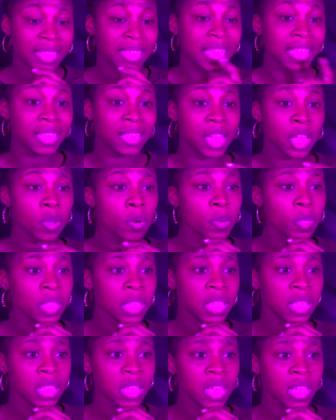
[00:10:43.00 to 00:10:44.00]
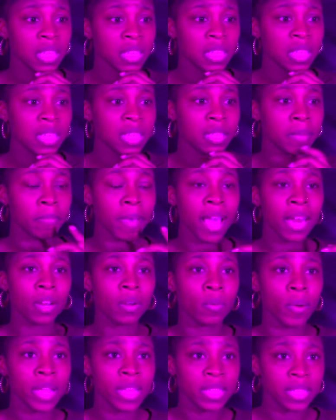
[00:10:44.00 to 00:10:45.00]
continuing to see
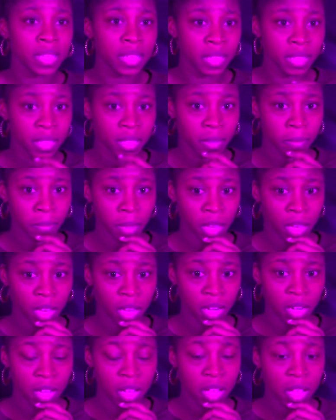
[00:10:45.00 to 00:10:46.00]
systematic racism and